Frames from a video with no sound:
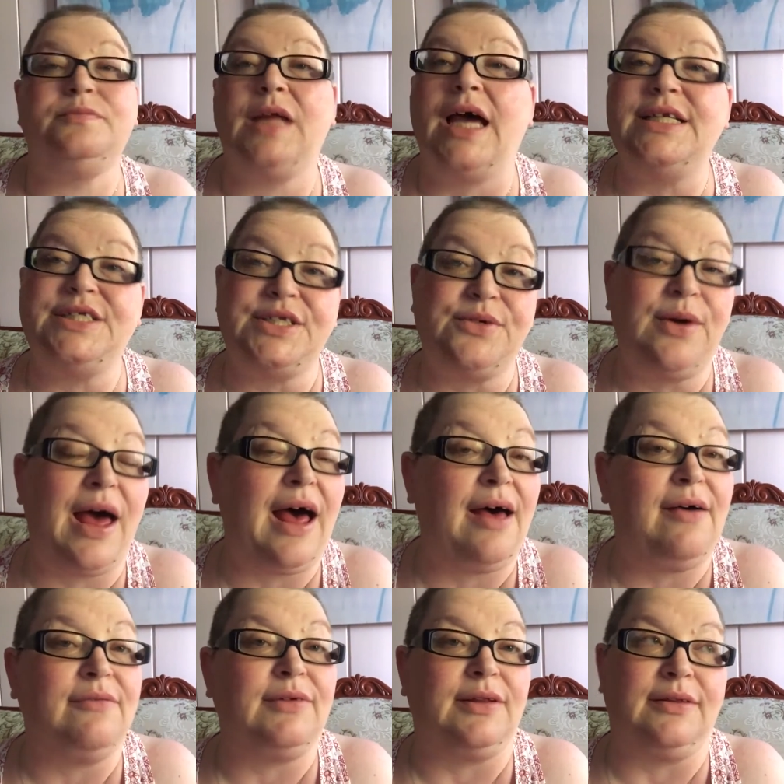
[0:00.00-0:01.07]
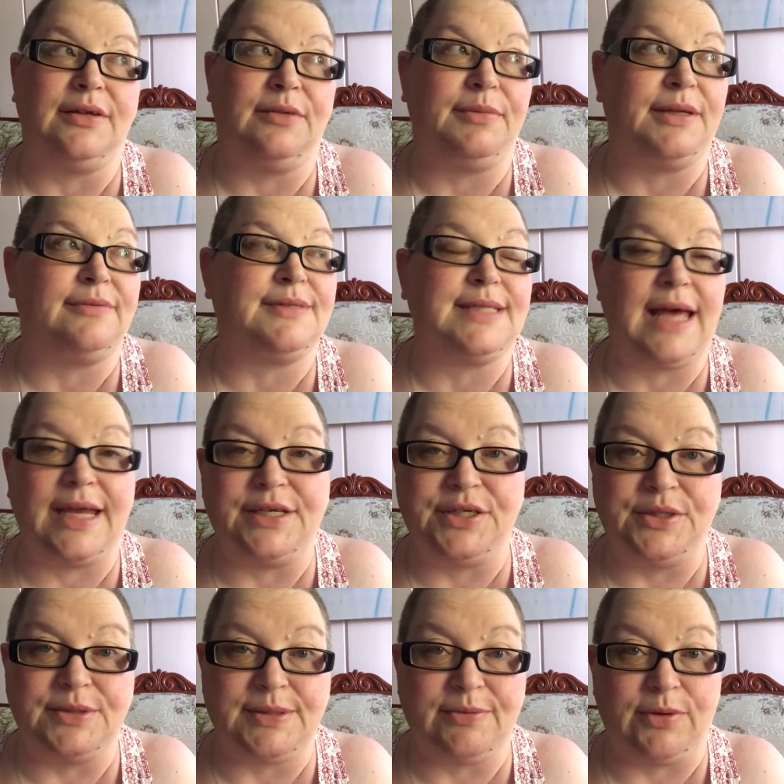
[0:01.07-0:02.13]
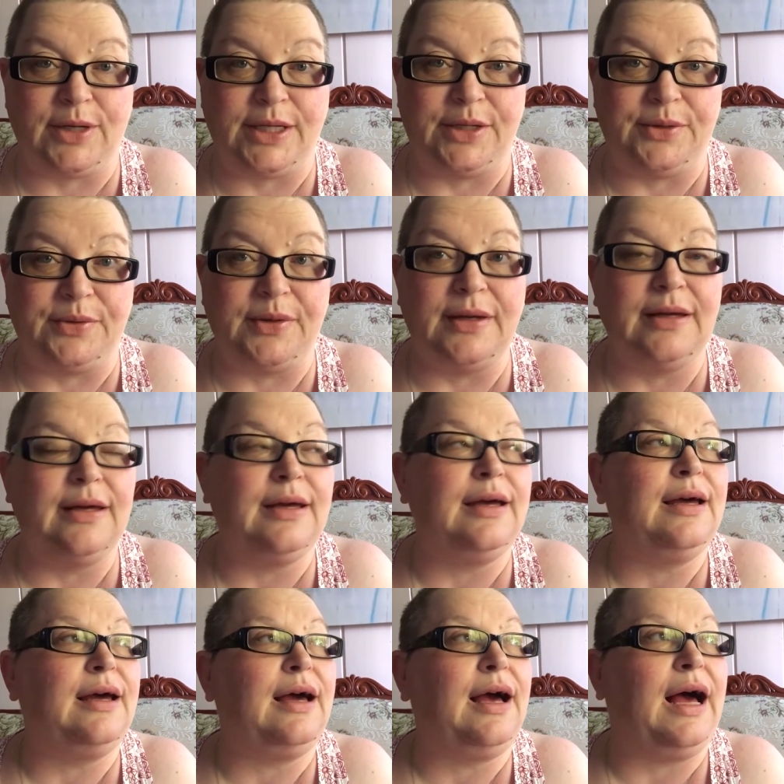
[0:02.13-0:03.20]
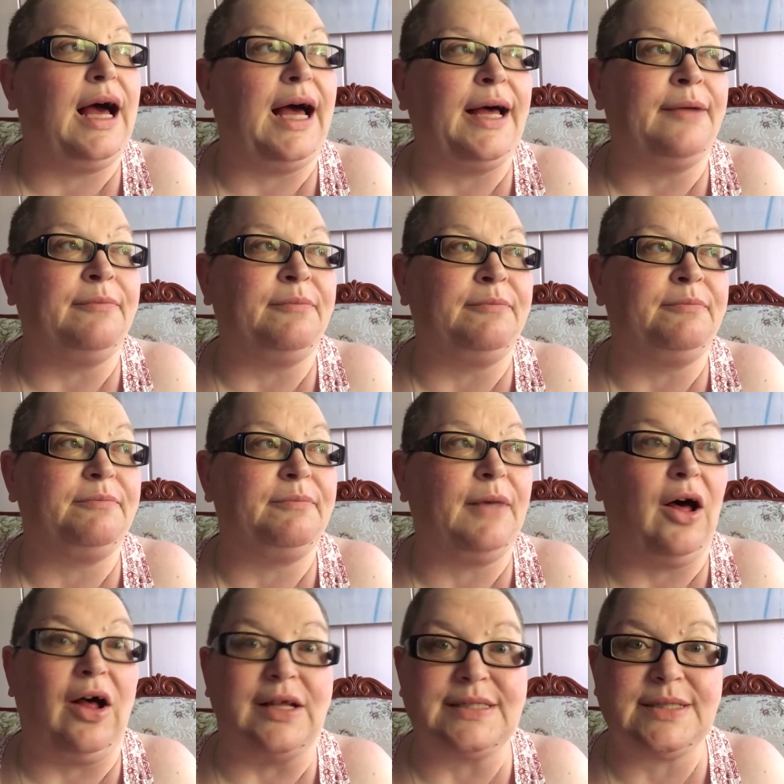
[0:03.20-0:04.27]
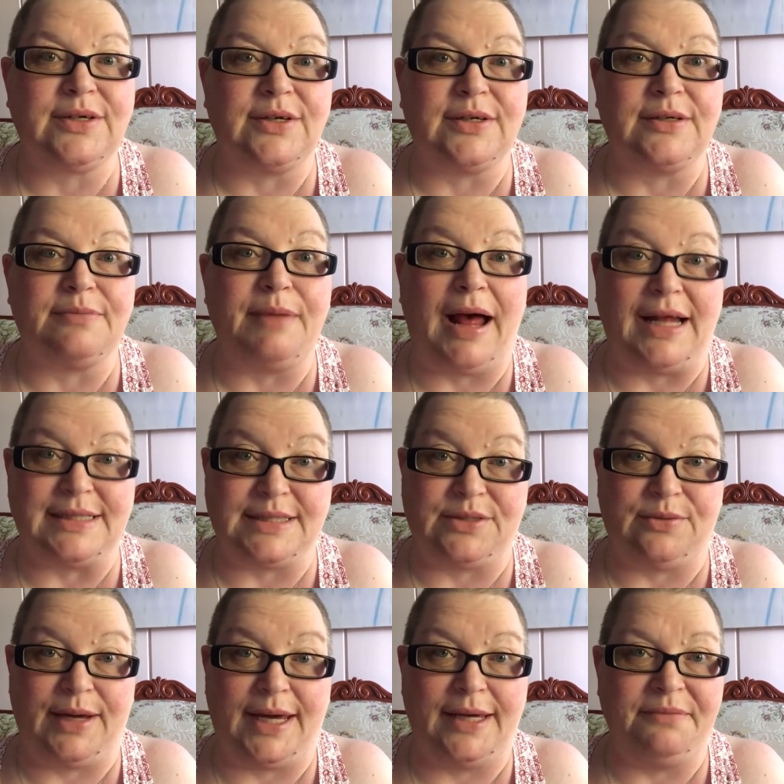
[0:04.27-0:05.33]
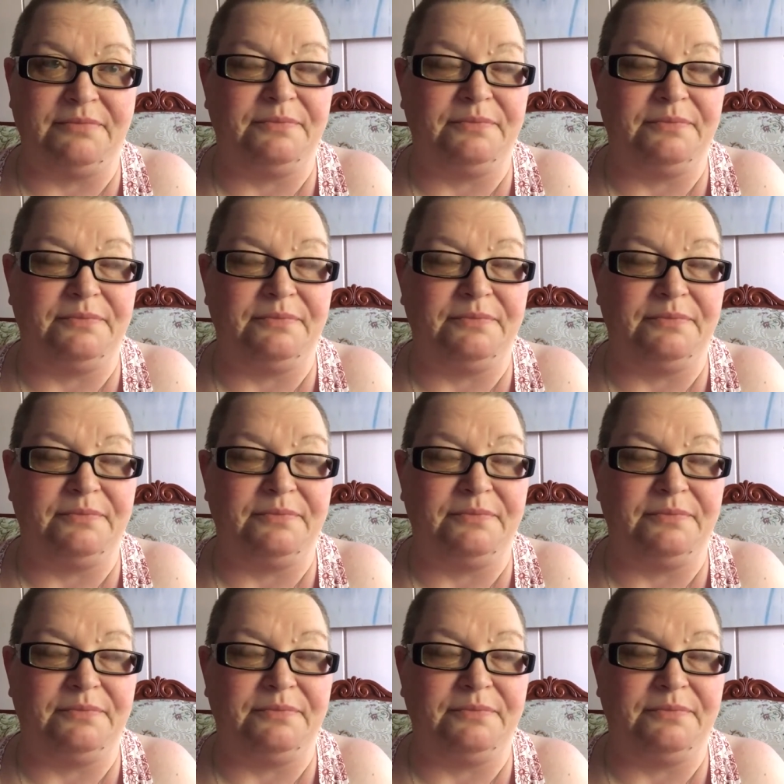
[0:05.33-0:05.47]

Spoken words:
I do have a little bit of sad news for you. Oscar passed away.